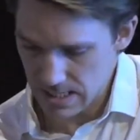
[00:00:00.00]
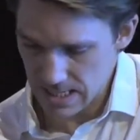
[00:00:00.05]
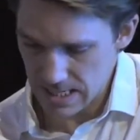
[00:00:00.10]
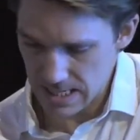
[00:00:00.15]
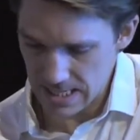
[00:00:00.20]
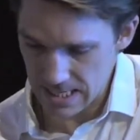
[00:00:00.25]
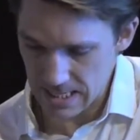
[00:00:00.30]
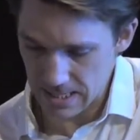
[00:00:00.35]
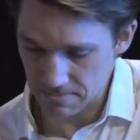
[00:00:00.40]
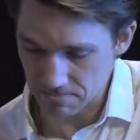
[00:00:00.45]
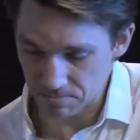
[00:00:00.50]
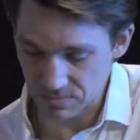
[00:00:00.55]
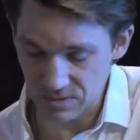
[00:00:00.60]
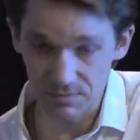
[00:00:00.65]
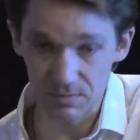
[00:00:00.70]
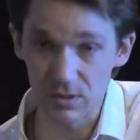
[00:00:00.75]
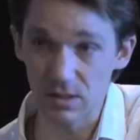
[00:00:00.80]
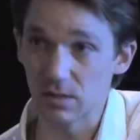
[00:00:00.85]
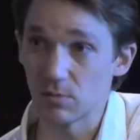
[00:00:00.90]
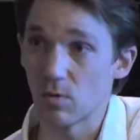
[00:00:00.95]
Um,
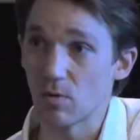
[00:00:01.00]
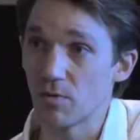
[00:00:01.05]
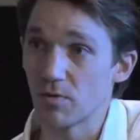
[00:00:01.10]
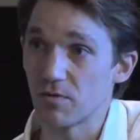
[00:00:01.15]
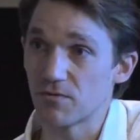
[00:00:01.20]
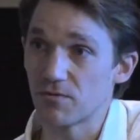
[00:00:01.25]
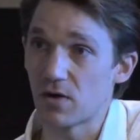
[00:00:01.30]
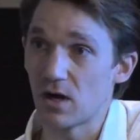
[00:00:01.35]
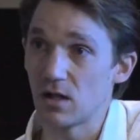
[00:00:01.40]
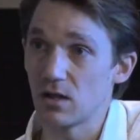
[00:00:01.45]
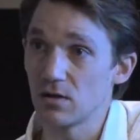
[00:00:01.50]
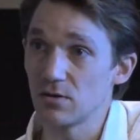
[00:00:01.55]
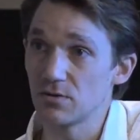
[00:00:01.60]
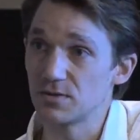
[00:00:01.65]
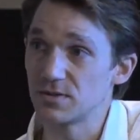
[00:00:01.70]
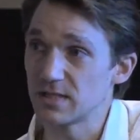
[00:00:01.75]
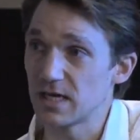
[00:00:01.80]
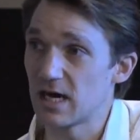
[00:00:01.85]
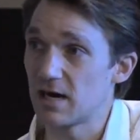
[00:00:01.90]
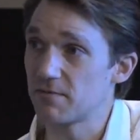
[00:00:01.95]
typically, what would follow
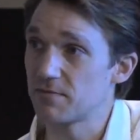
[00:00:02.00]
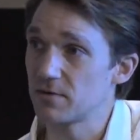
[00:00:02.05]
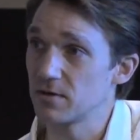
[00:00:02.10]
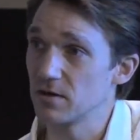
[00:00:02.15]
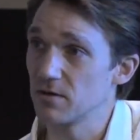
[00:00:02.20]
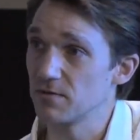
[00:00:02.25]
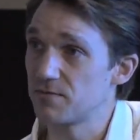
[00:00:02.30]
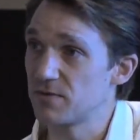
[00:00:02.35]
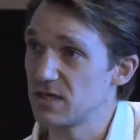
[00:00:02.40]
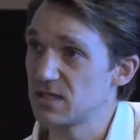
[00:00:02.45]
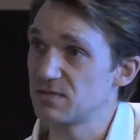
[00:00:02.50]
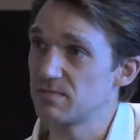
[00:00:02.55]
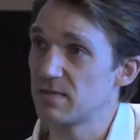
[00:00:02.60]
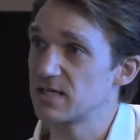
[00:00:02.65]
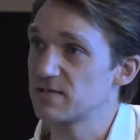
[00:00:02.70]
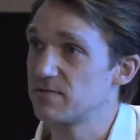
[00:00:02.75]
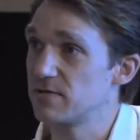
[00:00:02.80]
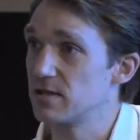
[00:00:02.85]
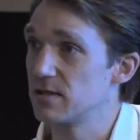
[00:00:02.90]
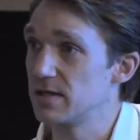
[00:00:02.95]
is after face
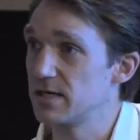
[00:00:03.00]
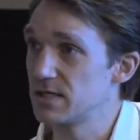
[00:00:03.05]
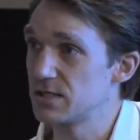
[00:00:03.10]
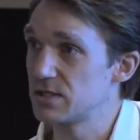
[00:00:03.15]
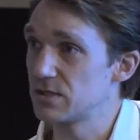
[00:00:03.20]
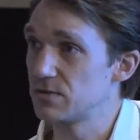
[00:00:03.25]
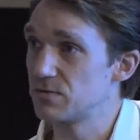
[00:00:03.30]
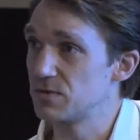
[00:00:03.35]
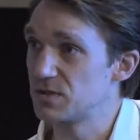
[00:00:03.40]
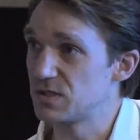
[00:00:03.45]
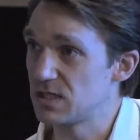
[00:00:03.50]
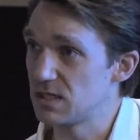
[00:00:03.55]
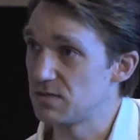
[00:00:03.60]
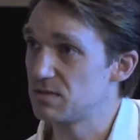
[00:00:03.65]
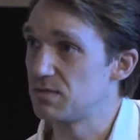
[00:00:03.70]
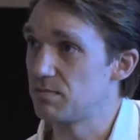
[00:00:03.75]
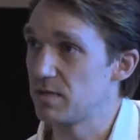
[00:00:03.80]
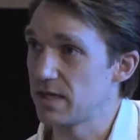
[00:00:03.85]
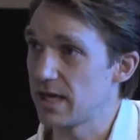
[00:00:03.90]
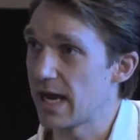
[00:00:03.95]
mask ventilation was deemed
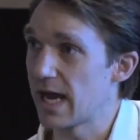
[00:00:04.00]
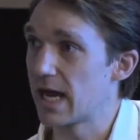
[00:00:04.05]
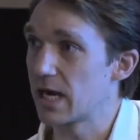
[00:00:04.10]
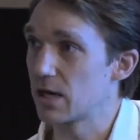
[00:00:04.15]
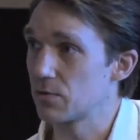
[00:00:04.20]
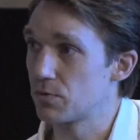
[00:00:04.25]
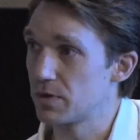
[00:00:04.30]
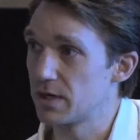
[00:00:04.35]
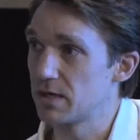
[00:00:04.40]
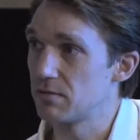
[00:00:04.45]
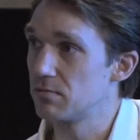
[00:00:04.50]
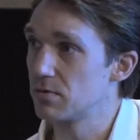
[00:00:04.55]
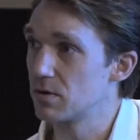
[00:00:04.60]
to be adequate,